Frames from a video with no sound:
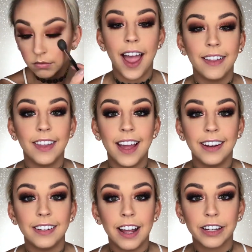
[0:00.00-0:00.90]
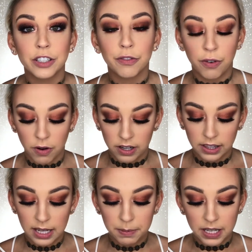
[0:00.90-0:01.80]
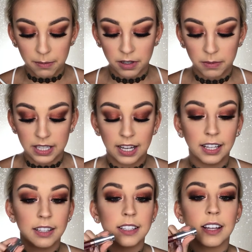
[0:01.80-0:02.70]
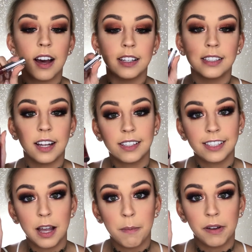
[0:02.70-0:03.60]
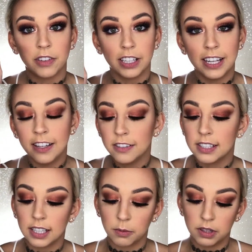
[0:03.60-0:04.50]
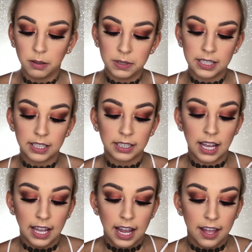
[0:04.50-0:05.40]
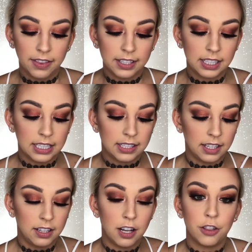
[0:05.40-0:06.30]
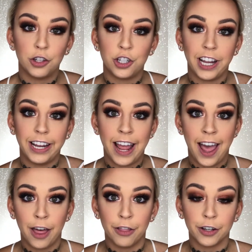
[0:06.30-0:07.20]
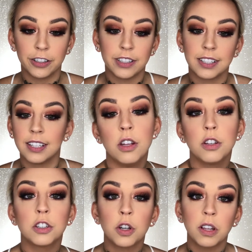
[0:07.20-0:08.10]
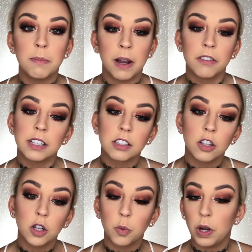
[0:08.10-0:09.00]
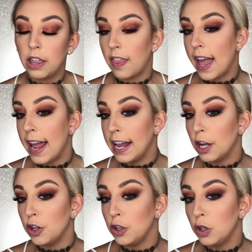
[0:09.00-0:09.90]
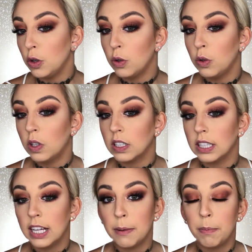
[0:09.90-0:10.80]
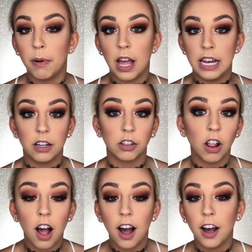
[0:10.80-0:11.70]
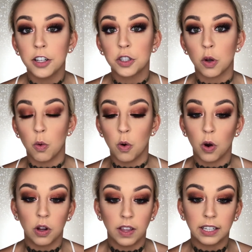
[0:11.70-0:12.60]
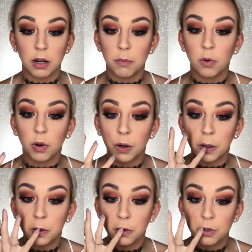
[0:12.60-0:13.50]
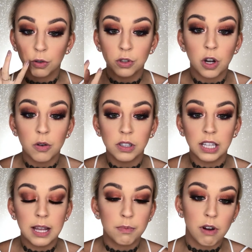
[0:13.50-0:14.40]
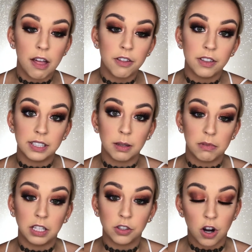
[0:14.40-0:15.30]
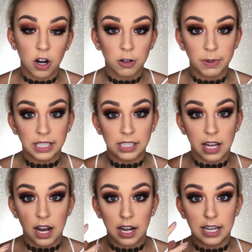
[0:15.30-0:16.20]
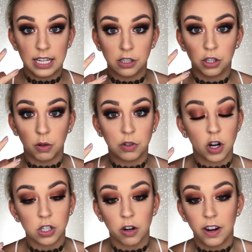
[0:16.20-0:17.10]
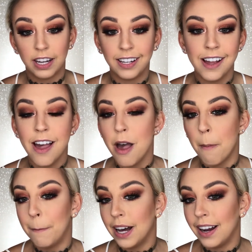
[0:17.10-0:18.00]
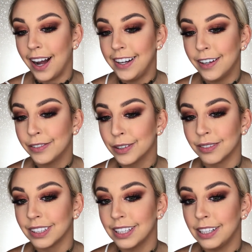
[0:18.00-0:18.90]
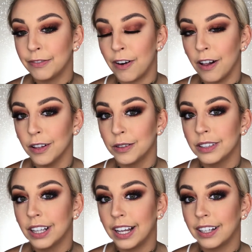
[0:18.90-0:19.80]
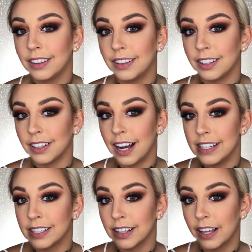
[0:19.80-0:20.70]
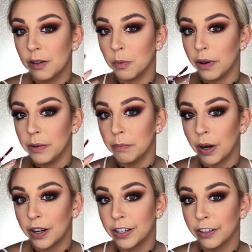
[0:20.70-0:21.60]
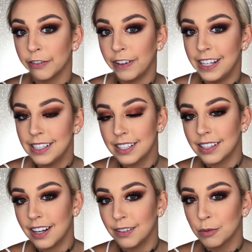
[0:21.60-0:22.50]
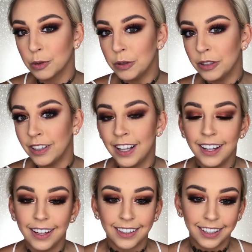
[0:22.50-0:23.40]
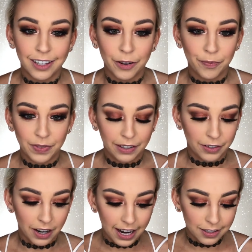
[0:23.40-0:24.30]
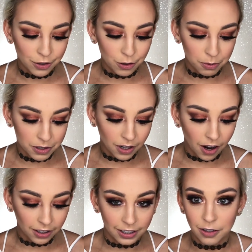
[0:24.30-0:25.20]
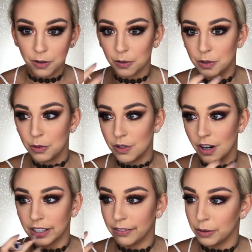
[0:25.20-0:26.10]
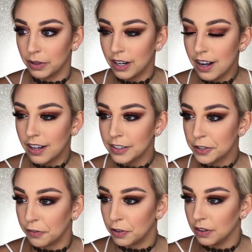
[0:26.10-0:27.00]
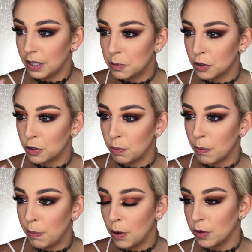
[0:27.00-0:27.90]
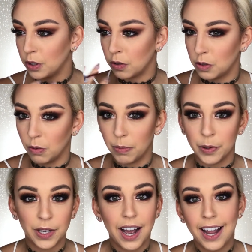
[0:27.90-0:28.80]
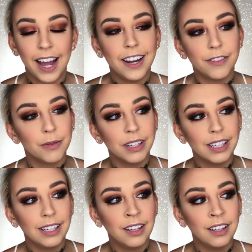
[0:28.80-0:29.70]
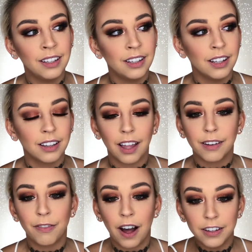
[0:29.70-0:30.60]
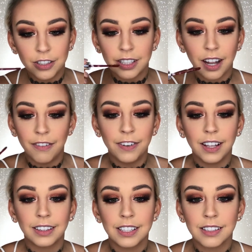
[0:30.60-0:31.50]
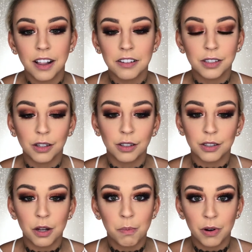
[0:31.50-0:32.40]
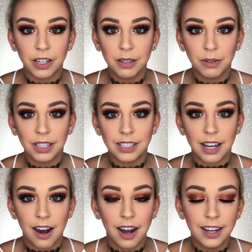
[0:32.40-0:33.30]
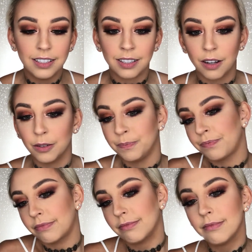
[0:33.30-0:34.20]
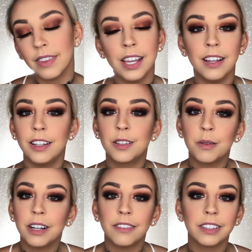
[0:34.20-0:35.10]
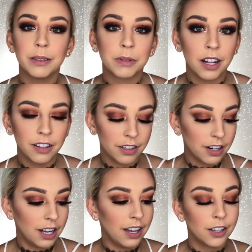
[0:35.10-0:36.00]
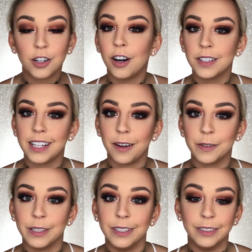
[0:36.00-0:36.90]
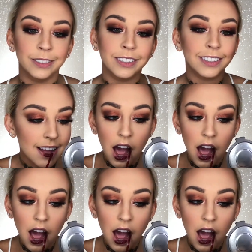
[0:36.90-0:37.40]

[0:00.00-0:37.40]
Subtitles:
And then next for lips, I'm going to be taking this Anastasia Beverly Hills liquid lipstick, and this is in the shade Heathers. You could totally pair this look with a nude lip and a gloss, or like a more neutral toned lip rather than something dark, because the eye is so dark already. But I never really followed like the isolate one part of your face kind of rule. You know, if your eyes are super dark, then you don't do dark everywhere else, or if your lips are super bold, you don't do a bold eye. I never really, like, I feel like this color is going to look so pretty with this eye, so do whatever lip color calls out to you.